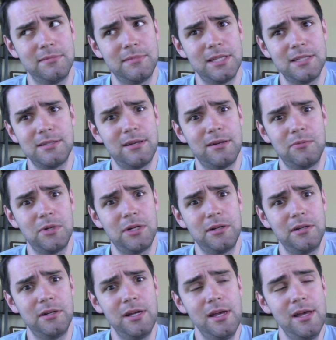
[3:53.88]
That's not a
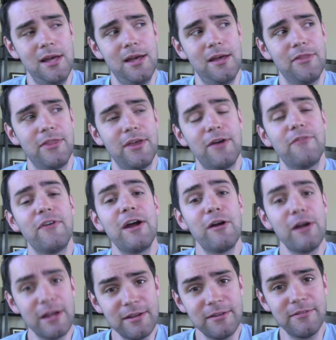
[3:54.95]
word. They're
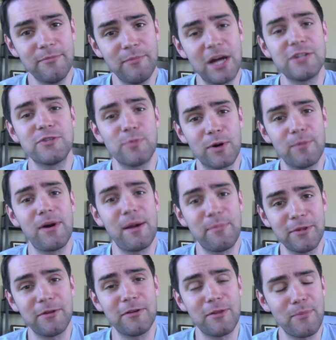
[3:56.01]
very much more
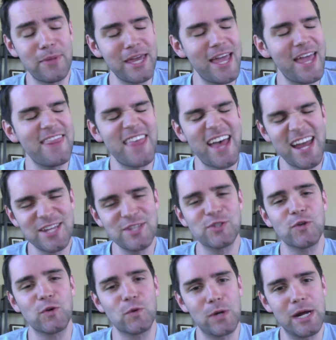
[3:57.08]
popular than me, and that
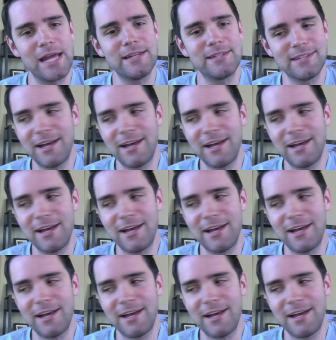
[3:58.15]
is great.